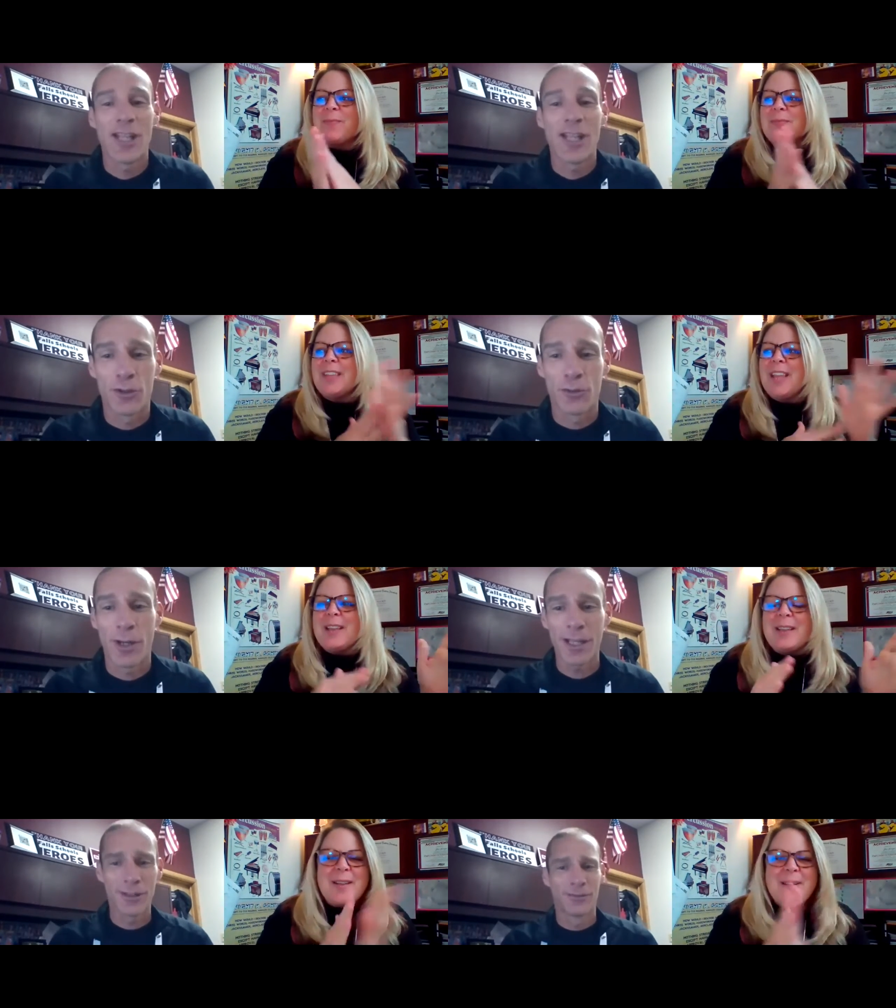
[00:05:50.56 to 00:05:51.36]
Speaker 1: Hi, Miss
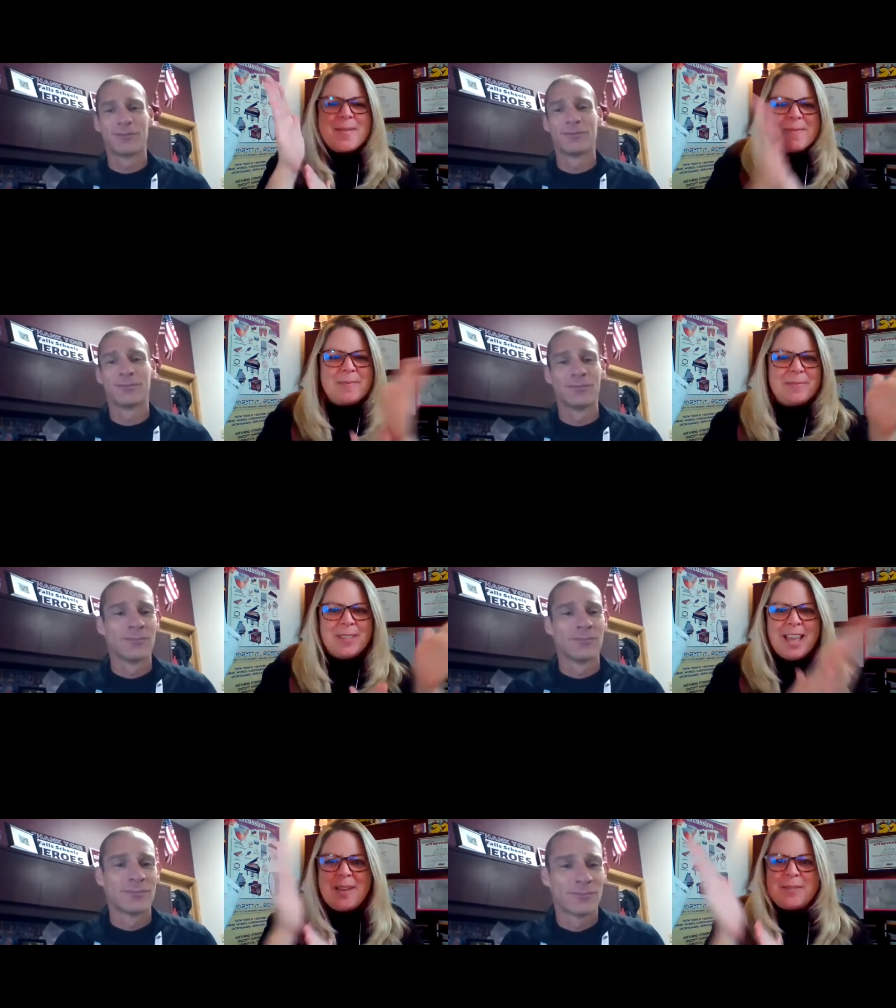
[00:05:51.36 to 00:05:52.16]
Shrank.
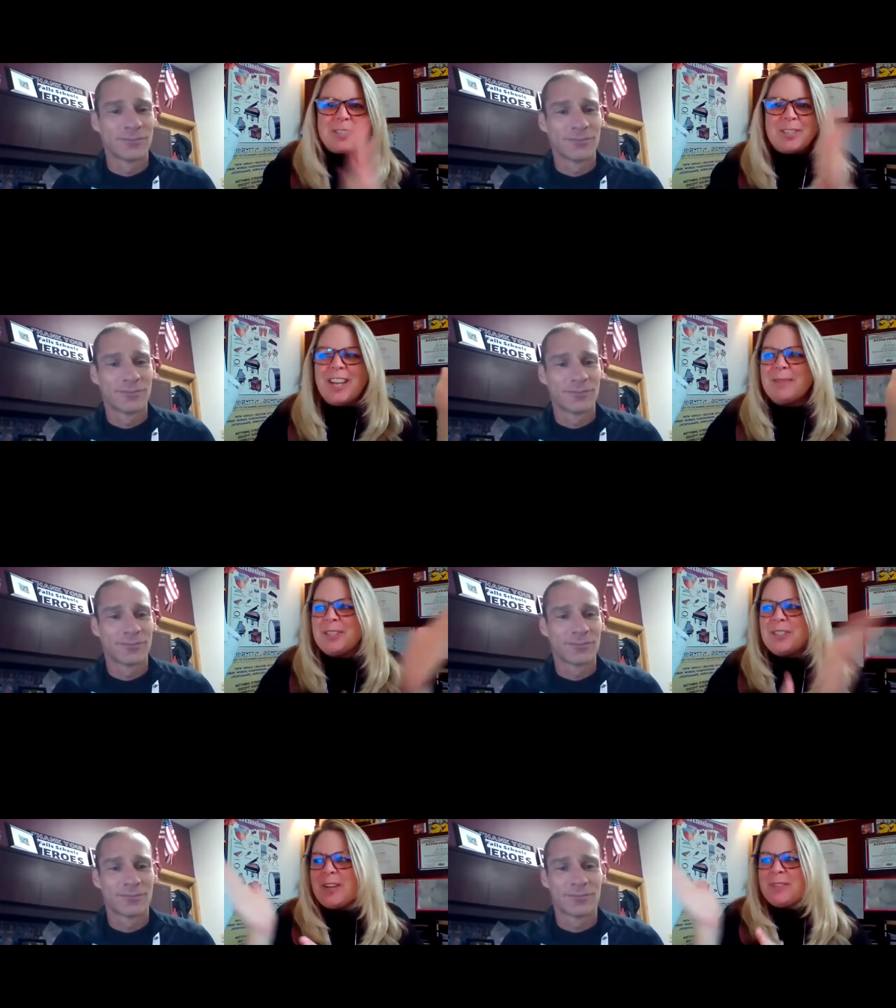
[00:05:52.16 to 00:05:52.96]
Yeah, Miss Shrank.
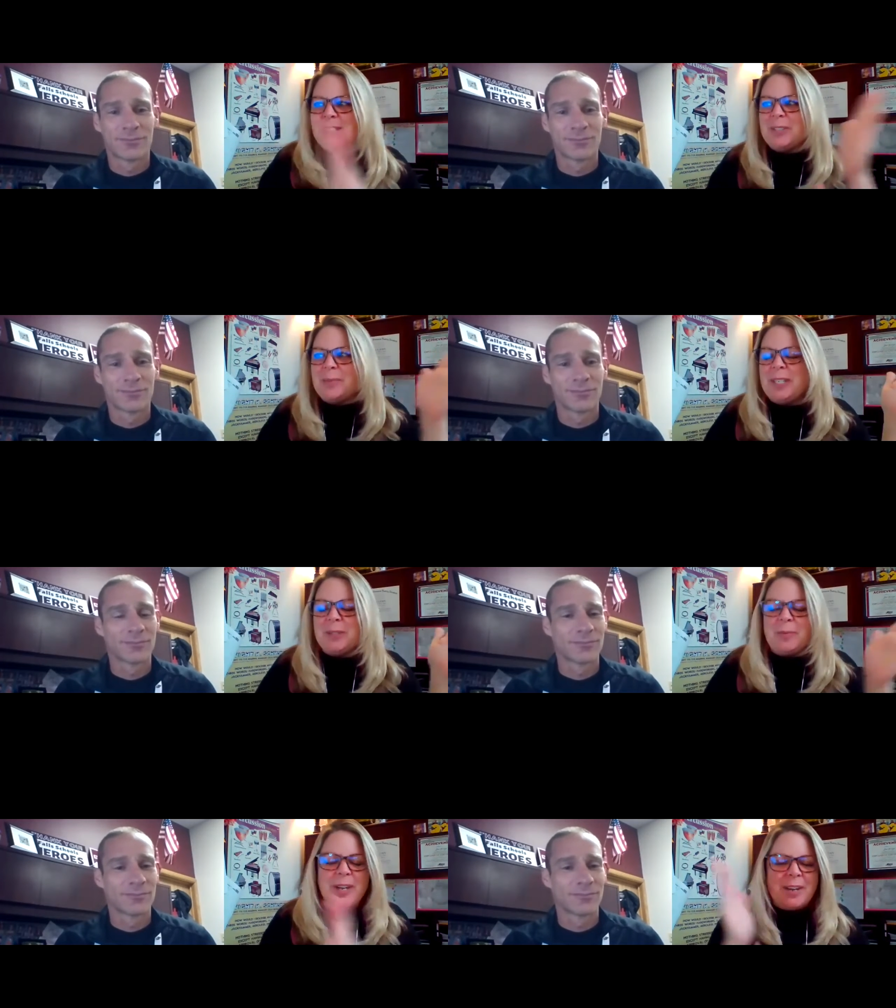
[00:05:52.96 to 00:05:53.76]
Miss Shrank was this
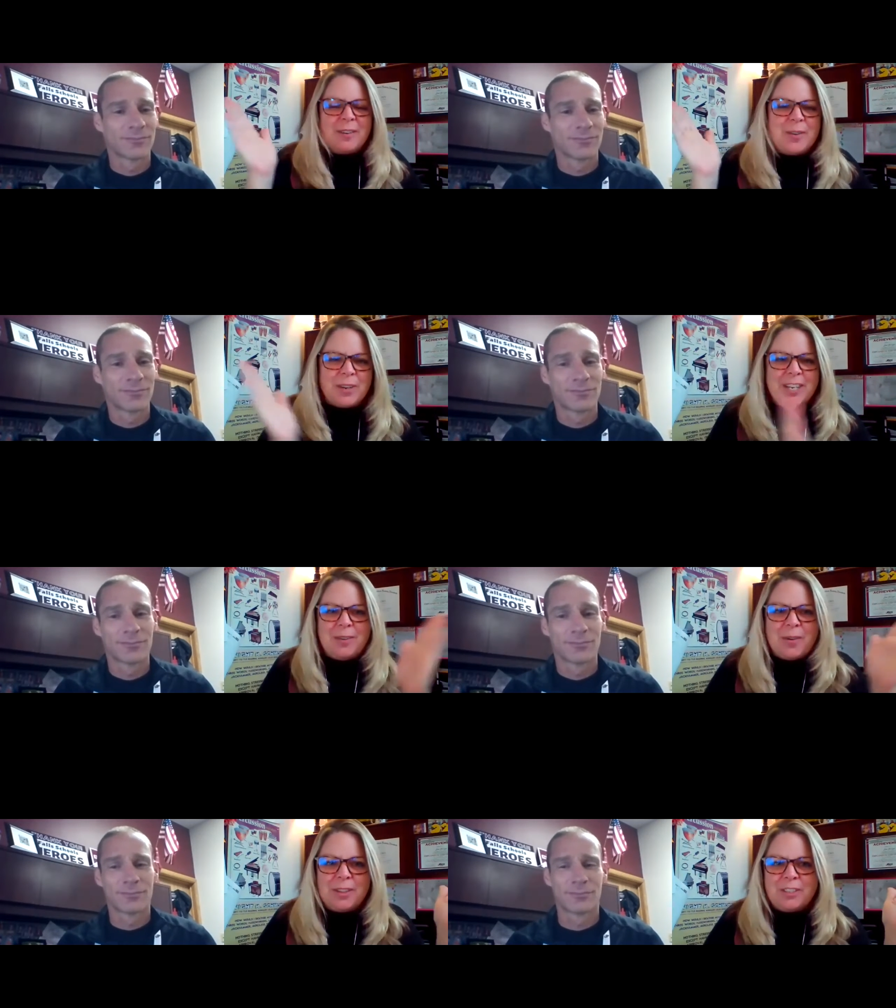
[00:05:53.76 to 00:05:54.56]
week's winner,
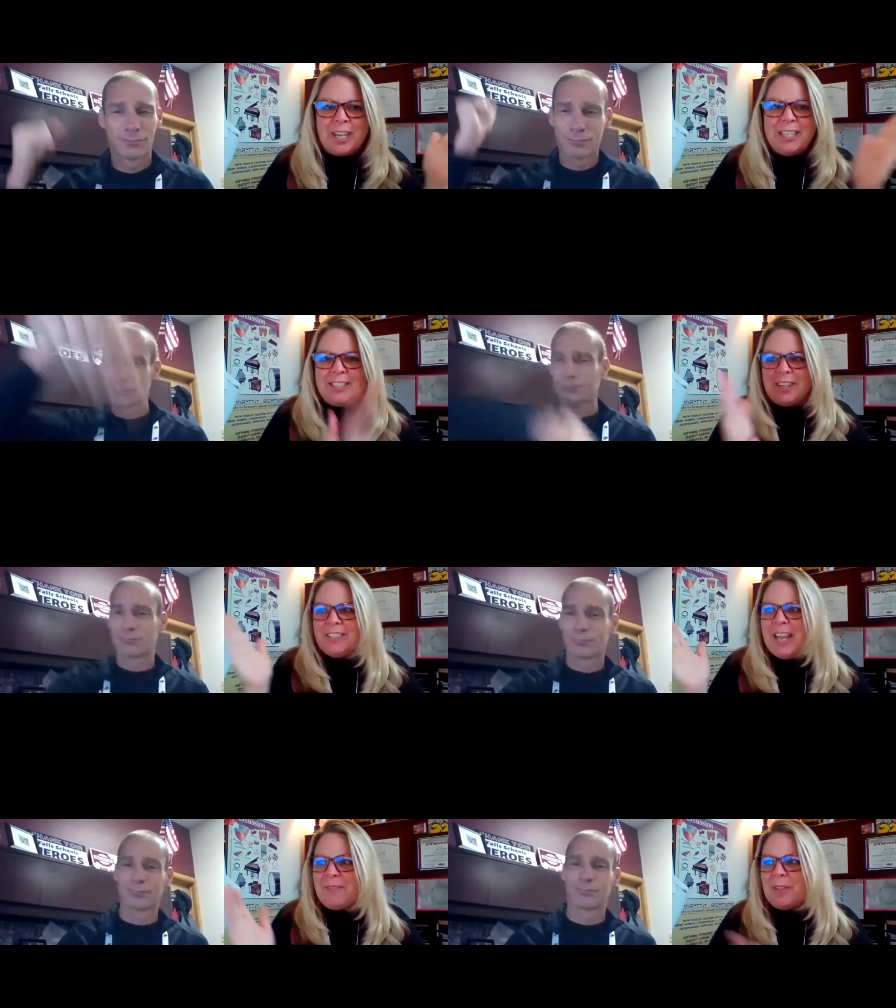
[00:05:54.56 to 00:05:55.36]
North, North Shiny
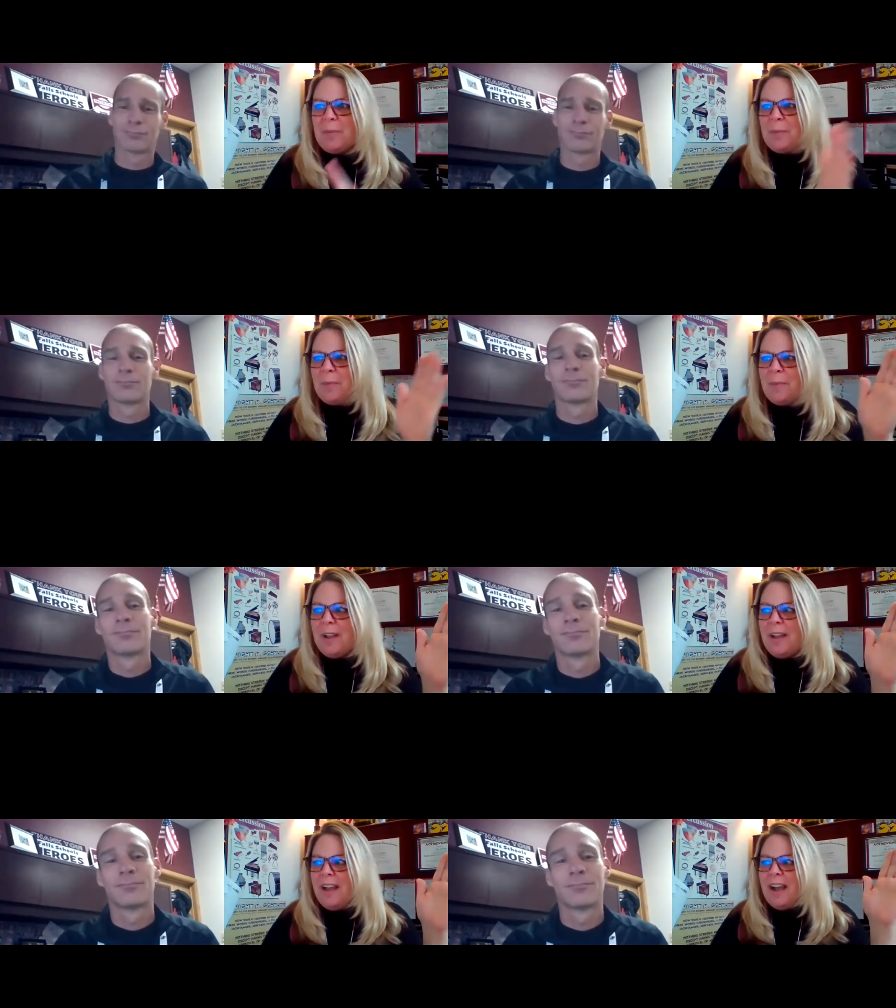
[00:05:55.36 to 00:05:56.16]
Star Staff of the
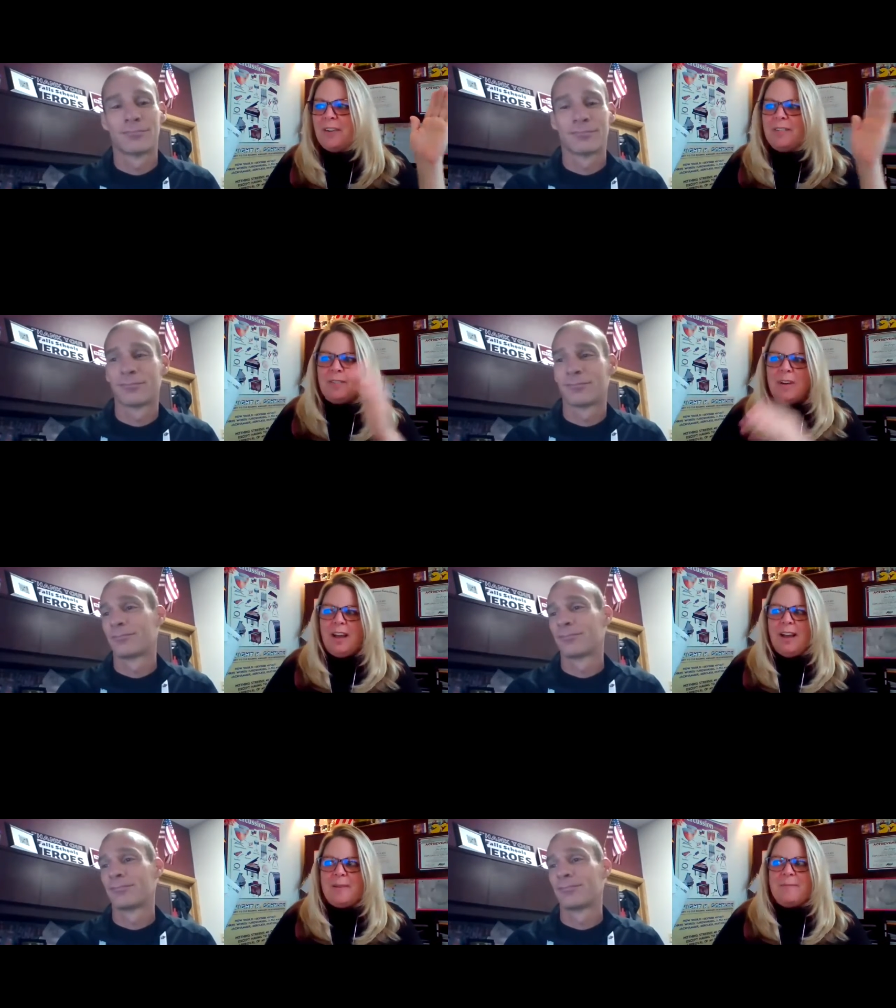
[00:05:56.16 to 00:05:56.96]
of
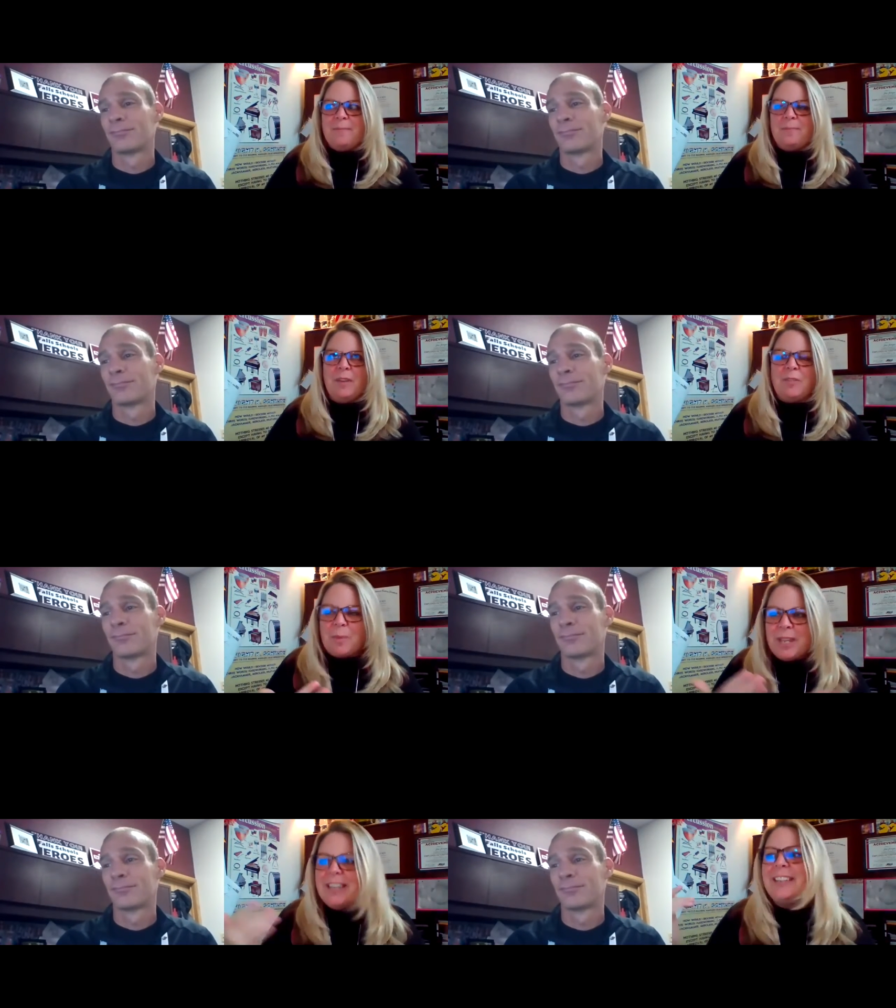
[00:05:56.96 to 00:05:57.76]
um of
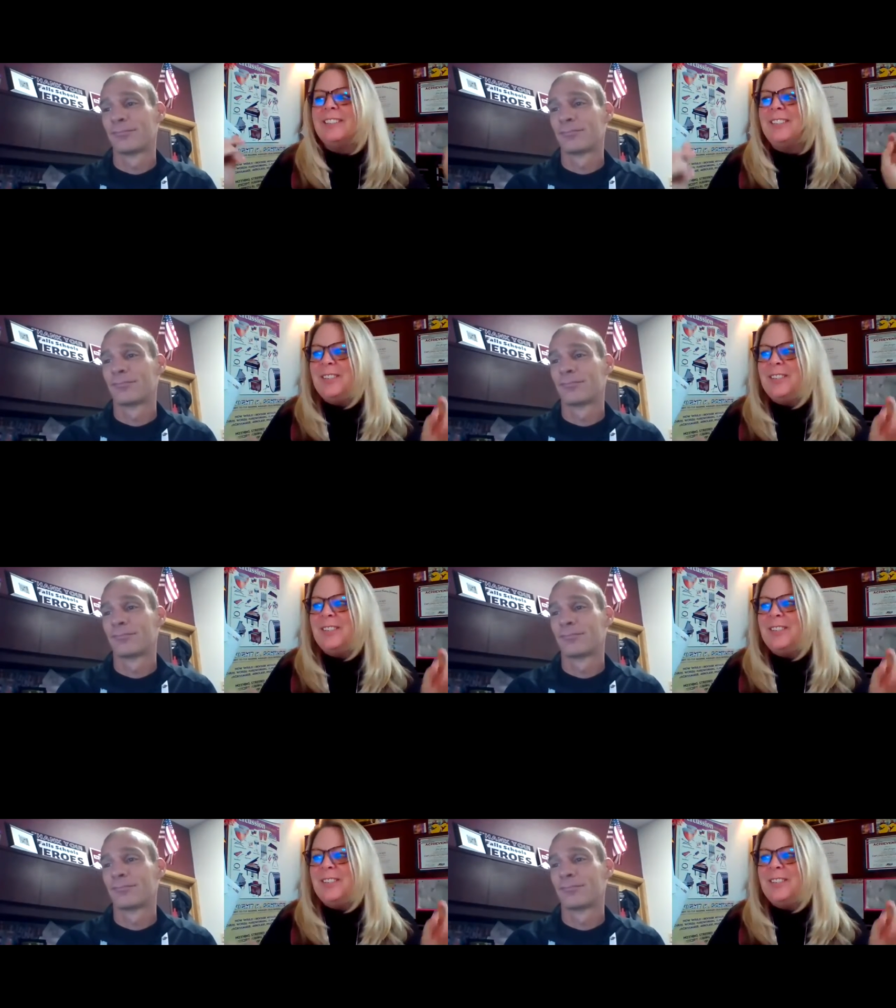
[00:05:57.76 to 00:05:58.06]
the week.